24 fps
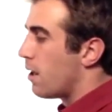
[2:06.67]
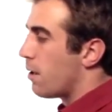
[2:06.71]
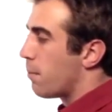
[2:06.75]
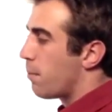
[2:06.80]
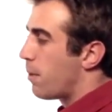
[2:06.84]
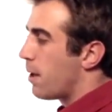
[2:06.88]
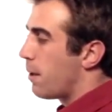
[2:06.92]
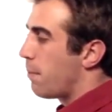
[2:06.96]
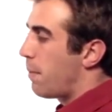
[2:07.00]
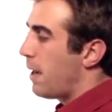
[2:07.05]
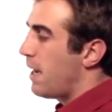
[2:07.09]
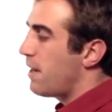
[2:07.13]

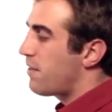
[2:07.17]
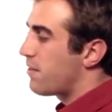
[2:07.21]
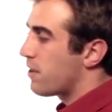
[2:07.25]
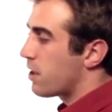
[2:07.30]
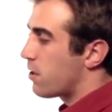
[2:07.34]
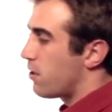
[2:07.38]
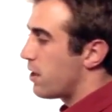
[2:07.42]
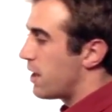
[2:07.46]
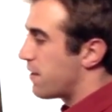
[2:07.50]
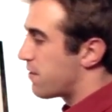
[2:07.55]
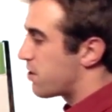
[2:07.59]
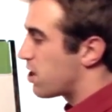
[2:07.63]
But
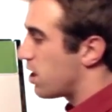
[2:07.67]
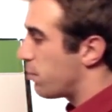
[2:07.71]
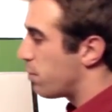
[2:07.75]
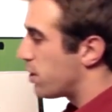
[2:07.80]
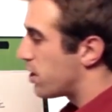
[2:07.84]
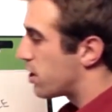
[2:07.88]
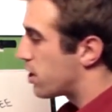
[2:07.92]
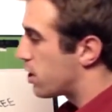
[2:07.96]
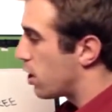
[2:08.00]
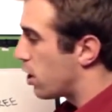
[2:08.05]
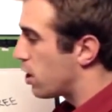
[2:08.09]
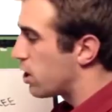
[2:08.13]
basically, if someone
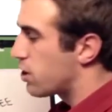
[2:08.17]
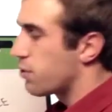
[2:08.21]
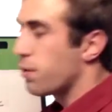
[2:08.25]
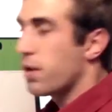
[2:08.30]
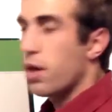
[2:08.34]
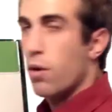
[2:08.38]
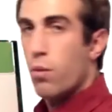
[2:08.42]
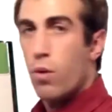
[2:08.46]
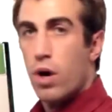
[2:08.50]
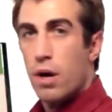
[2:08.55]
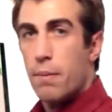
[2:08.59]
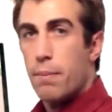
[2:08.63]
starts with
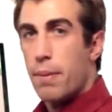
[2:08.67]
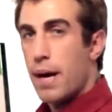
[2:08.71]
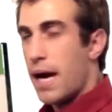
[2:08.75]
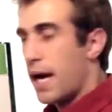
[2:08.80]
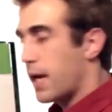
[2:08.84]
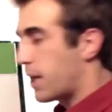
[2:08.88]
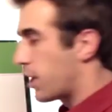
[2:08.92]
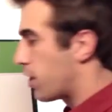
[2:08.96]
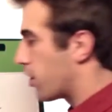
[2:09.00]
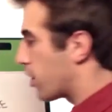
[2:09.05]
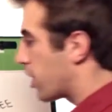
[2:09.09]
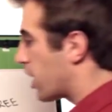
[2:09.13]
a
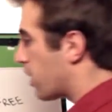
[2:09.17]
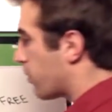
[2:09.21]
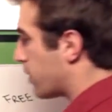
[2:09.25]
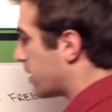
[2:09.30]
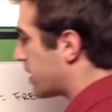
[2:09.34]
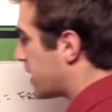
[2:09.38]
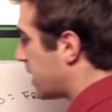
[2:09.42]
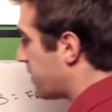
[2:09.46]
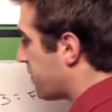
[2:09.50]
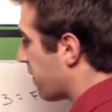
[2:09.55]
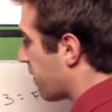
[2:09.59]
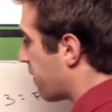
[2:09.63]
1-pack, you're going to
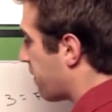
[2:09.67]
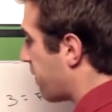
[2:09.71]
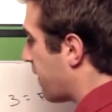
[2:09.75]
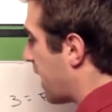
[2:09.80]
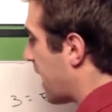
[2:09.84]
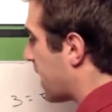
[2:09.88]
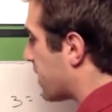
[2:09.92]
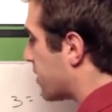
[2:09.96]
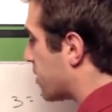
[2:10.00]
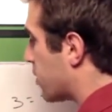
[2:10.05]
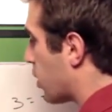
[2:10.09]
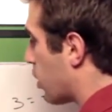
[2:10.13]
receive a
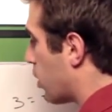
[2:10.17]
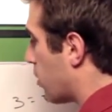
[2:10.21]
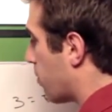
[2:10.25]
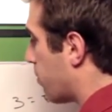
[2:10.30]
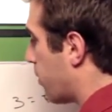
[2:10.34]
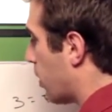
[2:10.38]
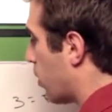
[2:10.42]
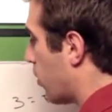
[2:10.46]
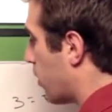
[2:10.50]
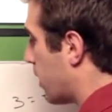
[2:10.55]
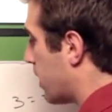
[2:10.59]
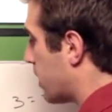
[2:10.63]
Fast Start
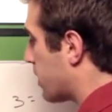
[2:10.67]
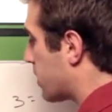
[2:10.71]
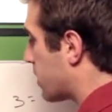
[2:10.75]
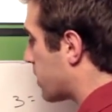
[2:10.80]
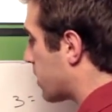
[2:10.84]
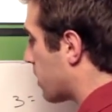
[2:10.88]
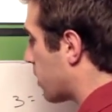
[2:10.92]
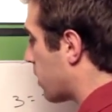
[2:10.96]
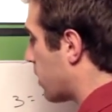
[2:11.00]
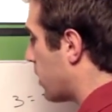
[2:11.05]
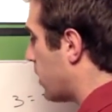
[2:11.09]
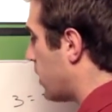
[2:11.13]

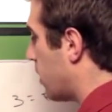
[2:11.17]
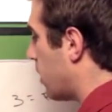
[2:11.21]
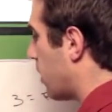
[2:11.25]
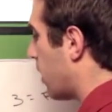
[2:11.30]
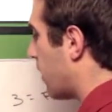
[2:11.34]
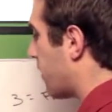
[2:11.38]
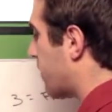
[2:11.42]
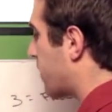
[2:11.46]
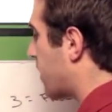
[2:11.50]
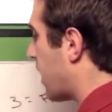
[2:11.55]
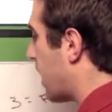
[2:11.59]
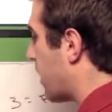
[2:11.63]
bonus
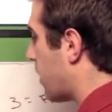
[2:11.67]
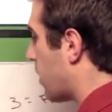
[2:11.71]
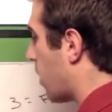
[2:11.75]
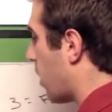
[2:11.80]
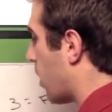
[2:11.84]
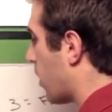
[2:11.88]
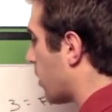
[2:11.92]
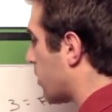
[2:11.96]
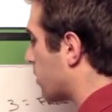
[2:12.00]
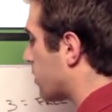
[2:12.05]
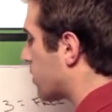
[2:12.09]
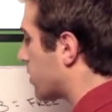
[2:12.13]
of
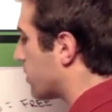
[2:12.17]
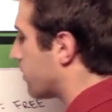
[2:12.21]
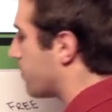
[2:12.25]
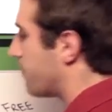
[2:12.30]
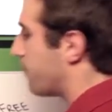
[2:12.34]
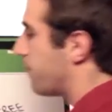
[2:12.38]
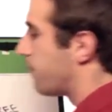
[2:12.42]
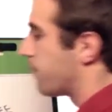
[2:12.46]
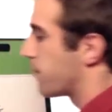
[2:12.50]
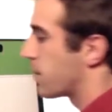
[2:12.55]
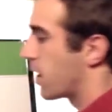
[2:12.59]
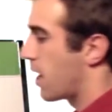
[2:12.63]
$10.
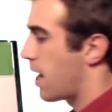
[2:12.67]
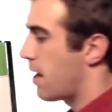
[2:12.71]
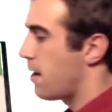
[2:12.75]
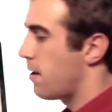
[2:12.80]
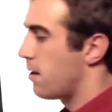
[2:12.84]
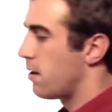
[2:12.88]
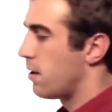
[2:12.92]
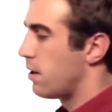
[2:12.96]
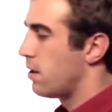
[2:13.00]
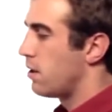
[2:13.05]
Okay.